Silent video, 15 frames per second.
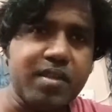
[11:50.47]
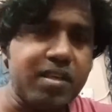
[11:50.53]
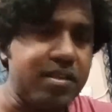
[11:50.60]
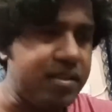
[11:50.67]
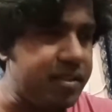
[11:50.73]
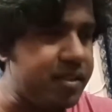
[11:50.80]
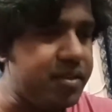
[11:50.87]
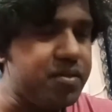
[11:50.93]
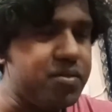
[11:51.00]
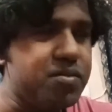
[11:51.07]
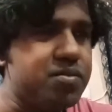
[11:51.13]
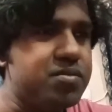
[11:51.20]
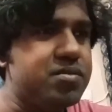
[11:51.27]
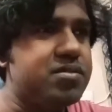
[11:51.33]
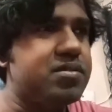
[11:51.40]
in
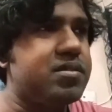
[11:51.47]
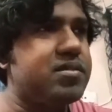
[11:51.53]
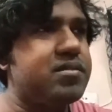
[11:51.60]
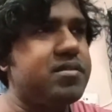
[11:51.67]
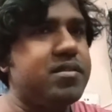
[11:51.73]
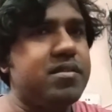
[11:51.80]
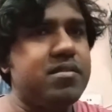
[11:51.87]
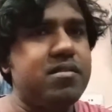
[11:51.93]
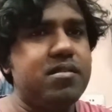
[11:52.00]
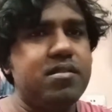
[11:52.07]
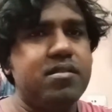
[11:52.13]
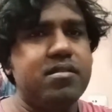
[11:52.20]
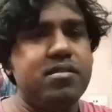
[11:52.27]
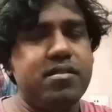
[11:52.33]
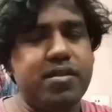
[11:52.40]
news,
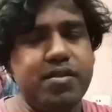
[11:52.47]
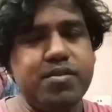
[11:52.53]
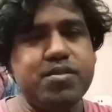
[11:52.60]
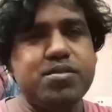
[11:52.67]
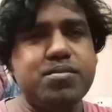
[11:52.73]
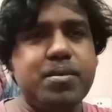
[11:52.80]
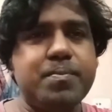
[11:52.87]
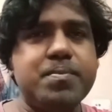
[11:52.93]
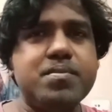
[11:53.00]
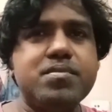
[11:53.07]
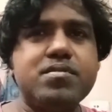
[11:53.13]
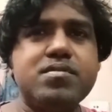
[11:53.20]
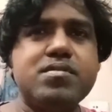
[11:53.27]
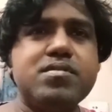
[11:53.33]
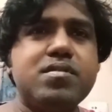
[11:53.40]
in
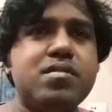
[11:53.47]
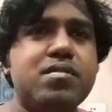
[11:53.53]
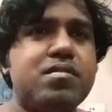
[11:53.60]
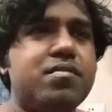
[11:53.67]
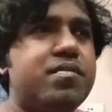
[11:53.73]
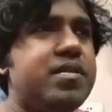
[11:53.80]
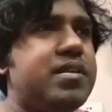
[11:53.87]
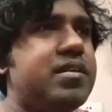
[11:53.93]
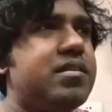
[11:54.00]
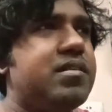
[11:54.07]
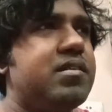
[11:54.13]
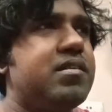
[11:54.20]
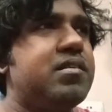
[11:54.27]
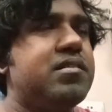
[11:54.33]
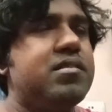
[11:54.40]
newspapers, or we
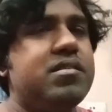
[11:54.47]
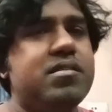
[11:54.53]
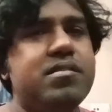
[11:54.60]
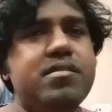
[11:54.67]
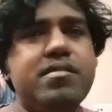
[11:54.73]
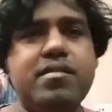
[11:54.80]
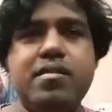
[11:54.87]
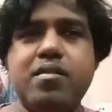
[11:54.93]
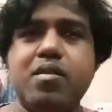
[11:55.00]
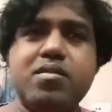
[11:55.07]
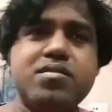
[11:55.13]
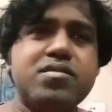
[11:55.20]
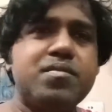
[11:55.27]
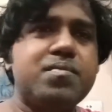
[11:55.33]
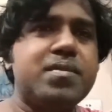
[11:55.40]
heard
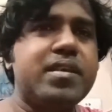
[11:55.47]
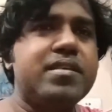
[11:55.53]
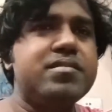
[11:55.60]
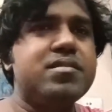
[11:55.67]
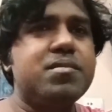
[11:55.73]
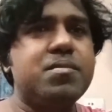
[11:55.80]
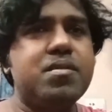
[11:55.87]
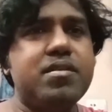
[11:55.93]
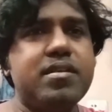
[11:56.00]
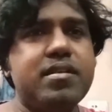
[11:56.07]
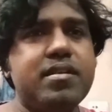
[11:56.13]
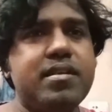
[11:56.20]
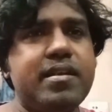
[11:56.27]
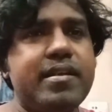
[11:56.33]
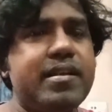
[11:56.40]
lots of things about
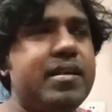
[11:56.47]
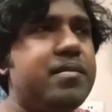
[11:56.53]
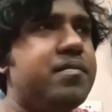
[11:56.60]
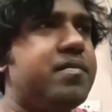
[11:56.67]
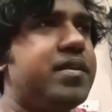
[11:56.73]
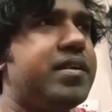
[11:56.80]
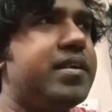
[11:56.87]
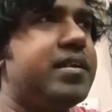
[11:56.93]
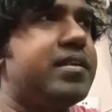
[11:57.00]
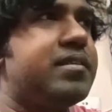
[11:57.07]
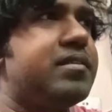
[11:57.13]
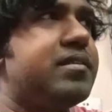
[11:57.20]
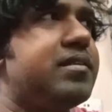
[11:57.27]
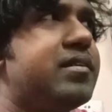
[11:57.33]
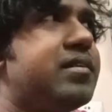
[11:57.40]
it. Like every day,
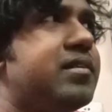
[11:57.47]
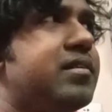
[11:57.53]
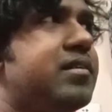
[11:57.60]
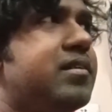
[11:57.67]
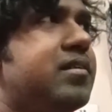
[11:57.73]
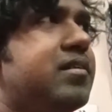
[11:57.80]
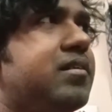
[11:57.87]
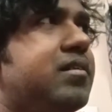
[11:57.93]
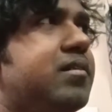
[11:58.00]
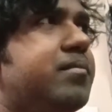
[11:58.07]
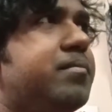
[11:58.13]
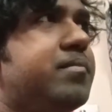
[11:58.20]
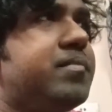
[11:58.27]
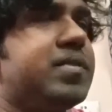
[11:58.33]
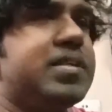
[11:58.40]

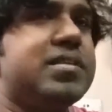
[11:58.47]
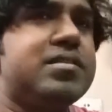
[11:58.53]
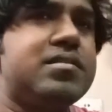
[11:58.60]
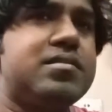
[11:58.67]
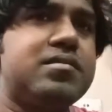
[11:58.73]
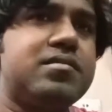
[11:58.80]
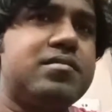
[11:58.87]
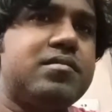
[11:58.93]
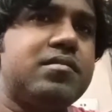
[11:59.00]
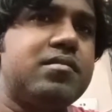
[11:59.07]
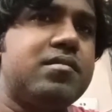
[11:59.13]
this